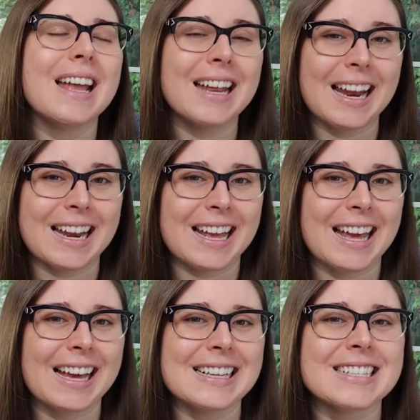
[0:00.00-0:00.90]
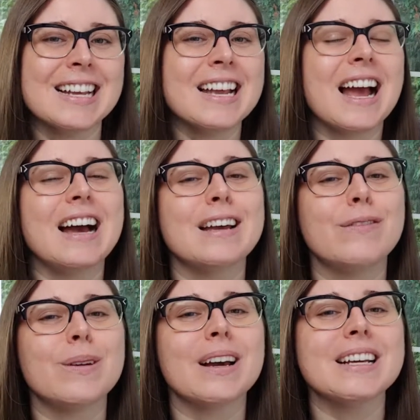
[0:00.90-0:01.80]
in any case, uh,
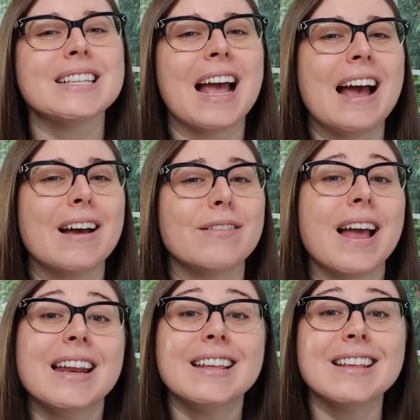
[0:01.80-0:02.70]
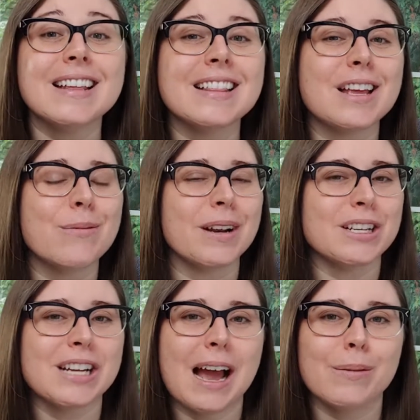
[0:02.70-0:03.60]
if you guys have anything that you want
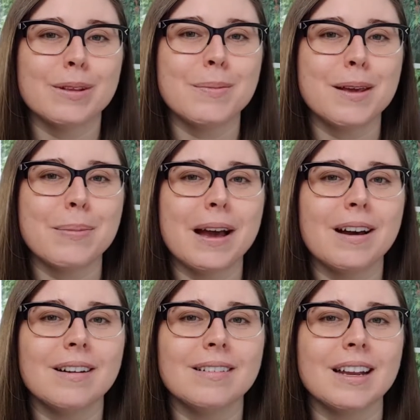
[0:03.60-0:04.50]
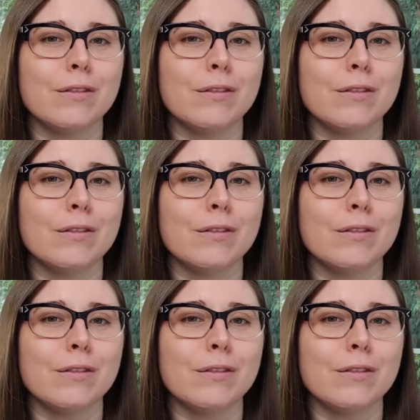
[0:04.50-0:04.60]
to chat with me about,